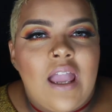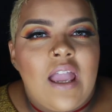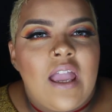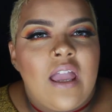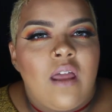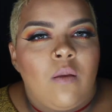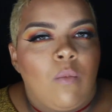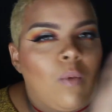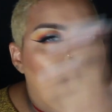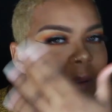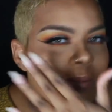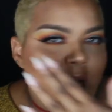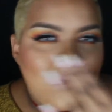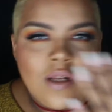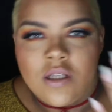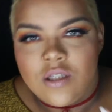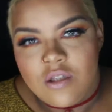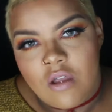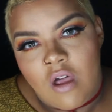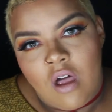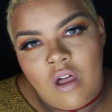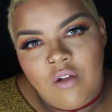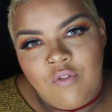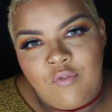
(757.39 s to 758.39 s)
and wiping this
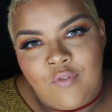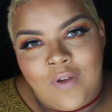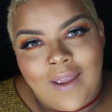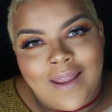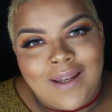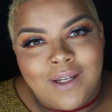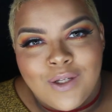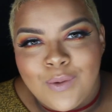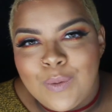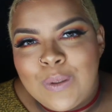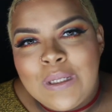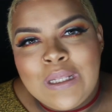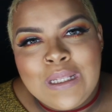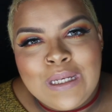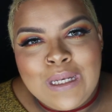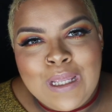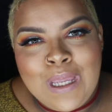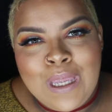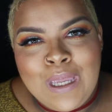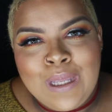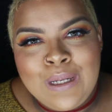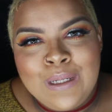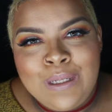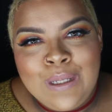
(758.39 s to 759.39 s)
off and doing it
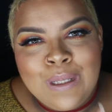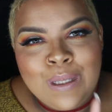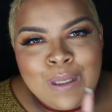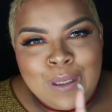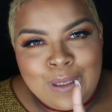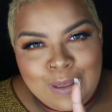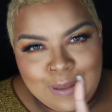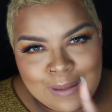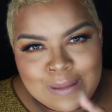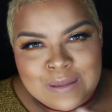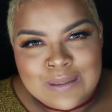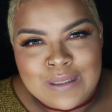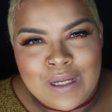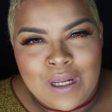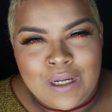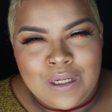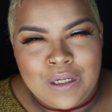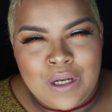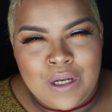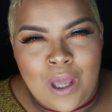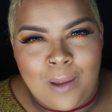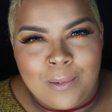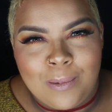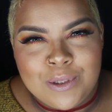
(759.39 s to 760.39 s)
again is not
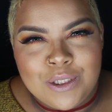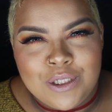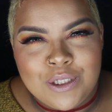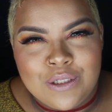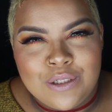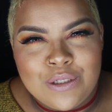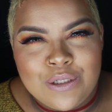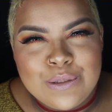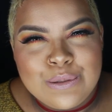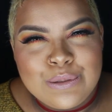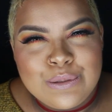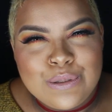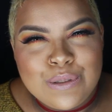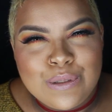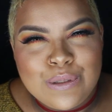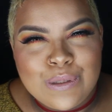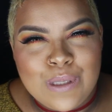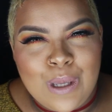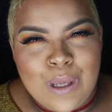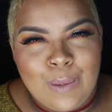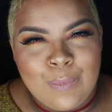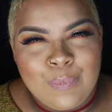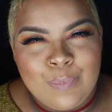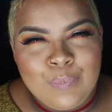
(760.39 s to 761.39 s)
an option.
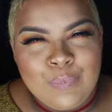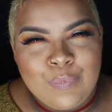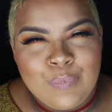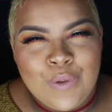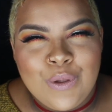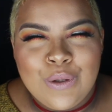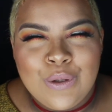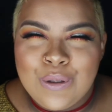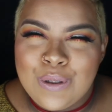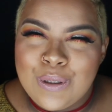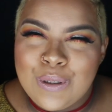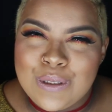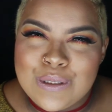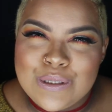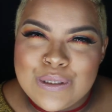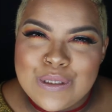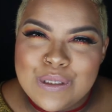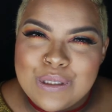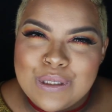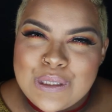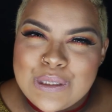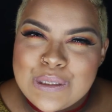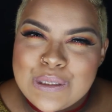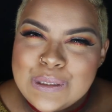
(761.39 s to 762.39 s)
So you're gonna see
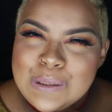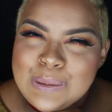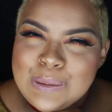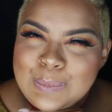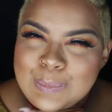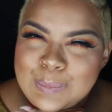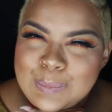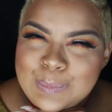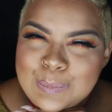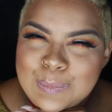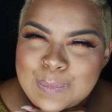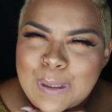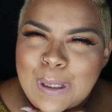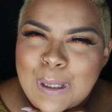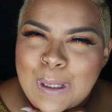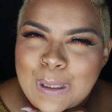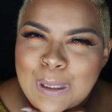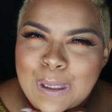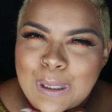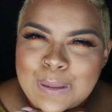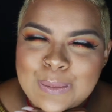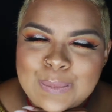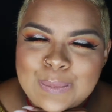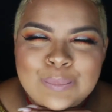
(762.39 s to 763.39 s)
this
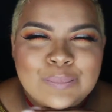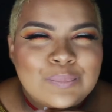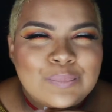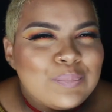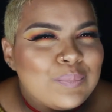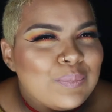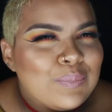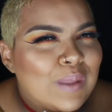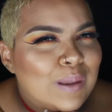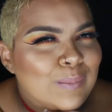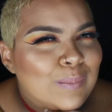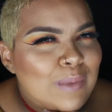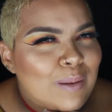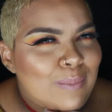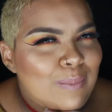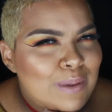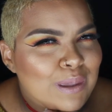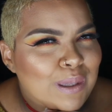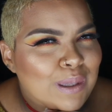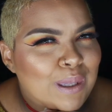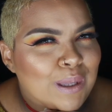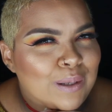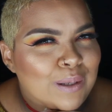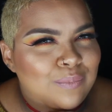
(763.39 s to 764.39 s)
again, and maybe
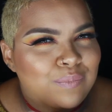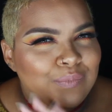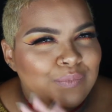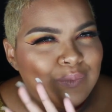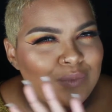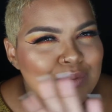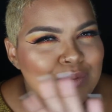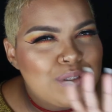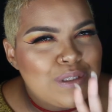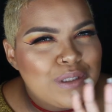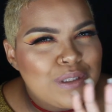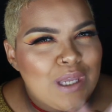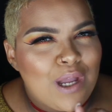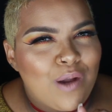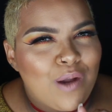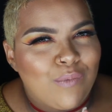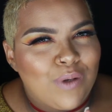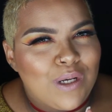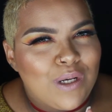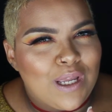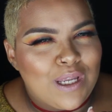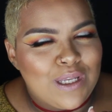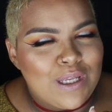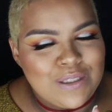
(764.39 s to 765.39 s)
again. We'll see
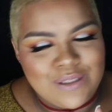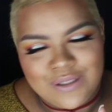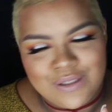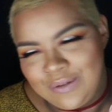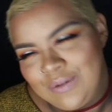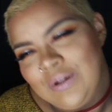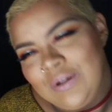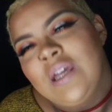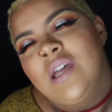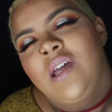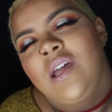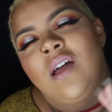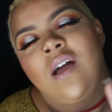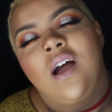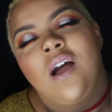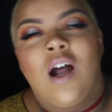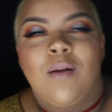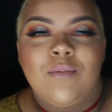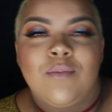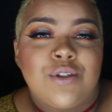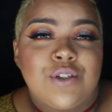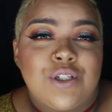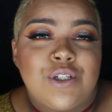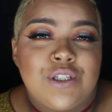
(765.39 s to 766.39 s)
what I can do.
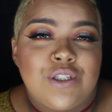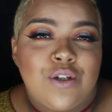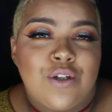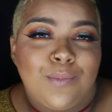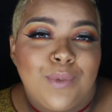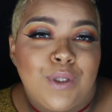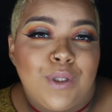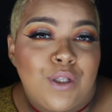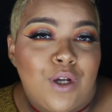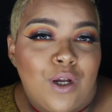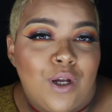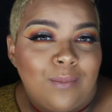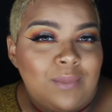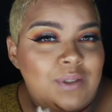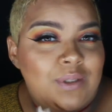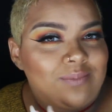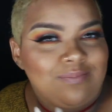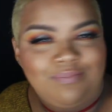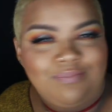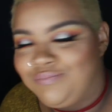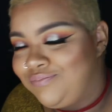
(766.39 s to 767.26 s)
So just don't be alarmed.